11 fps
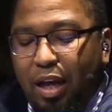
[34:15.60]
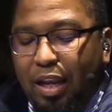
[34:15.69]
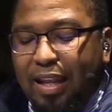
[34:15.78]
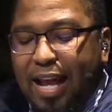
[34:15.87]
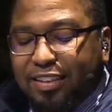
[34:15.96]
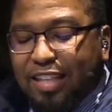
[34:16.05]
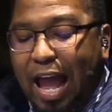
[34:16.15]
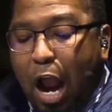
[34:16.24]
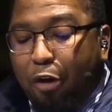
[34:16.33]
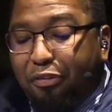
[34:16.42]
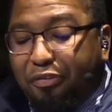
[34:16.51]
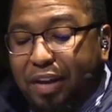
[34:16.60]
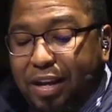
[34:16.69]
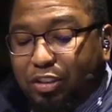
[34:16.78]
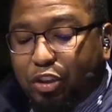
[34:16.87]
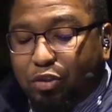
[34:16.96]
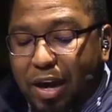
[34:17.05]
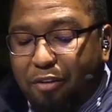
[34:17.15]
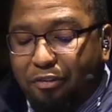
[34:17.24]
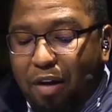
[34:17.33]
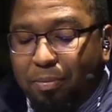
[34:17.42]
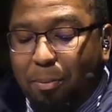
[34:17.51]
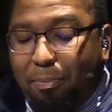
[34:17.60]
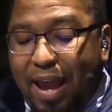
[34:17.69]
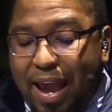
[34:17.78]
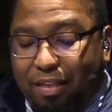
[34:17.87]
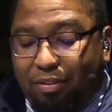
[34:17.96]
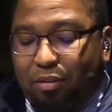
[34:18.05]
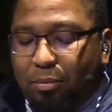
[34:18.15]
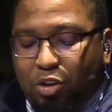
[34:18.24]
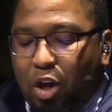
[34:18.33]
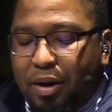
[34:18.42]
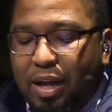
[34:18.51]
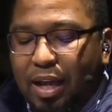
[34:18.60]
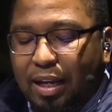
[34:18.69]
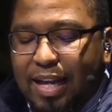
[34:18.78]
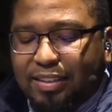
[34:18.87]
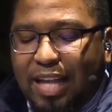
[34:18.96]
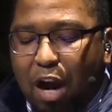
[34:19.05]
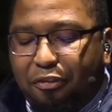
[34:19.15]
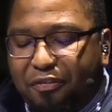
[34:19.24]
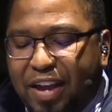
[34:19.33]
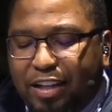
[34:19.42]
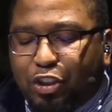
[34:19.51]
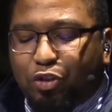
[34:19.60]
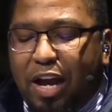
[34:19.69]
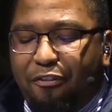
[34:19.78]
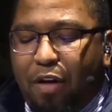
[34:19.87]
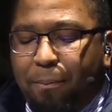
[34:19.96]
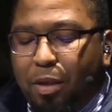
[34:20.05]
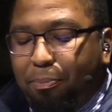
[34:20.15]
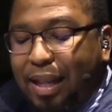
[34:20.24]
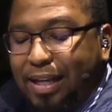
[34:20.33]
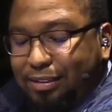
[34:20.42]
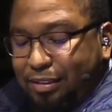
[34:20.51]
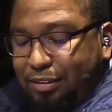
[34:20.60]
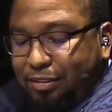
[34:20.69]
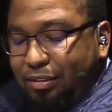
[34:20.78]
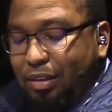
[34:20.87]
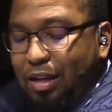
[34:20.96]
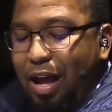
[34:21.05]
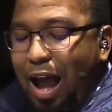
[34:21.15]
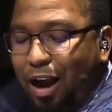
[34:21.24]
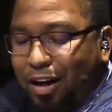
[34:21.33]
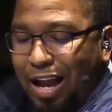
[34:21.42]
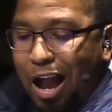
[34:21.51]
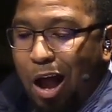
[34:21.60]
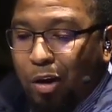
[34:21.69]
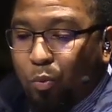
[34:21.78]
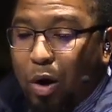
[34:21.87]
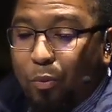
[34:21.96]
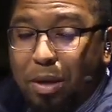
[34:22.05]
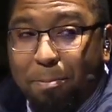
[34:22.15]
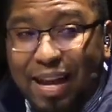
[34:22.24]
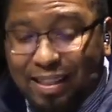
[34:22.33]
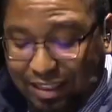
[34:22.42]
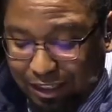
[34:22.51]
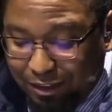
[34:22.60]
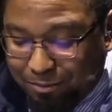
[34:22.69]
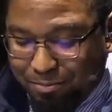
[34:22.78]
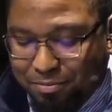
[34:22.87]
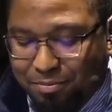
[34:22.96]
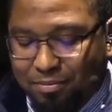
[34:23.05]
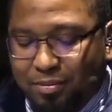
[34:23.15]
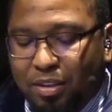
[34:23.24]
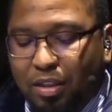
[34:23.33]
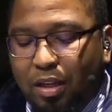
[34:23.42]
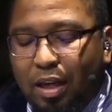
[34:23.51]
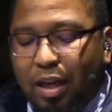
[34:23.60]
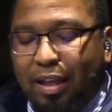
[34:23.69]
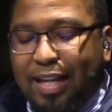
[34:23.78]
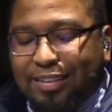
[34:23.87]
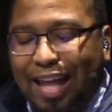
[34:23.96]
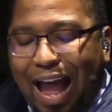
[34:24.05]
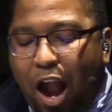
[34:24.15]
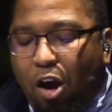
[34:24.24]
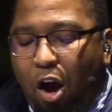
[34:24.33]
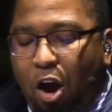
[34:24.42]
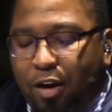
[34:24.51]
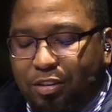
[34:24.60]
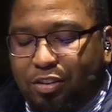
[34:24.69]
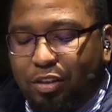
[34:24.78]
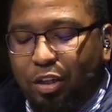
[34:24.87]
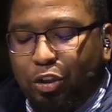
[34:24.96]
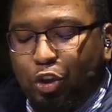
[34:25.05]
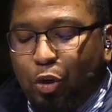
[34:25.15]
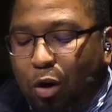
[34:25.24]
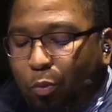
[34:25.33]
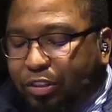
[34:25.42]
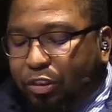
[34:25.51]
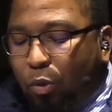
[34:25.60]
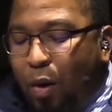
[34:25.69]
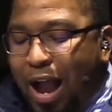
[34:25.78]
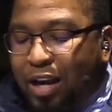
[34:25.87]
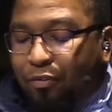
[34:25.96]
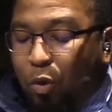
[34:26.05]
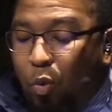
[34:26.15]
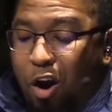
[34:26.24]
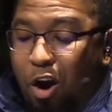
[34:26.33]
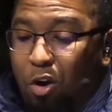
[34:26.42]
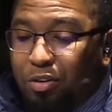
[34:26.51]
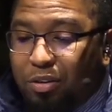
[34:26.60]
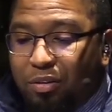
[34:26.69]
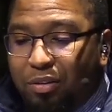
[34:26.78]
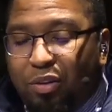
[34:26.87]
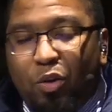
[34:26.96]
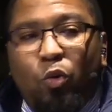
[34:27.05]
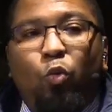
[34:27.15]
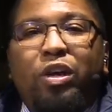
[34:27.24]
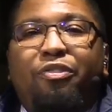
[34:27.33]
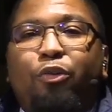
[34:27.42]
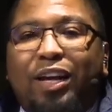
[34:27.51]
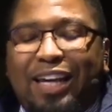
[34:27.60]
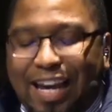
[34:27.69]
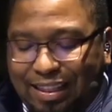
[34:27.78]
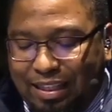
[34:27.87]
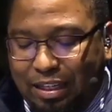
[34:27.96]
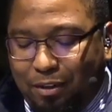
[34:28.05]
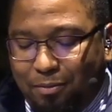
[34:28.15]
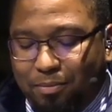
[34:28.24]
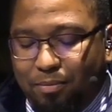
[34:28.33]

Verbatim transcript: Lest our feet stray from the path, I'm sorry, lest our feet stray from the places, our God, where we met thee. Lest our hearts, drunk with the wine of the world, we forget thee.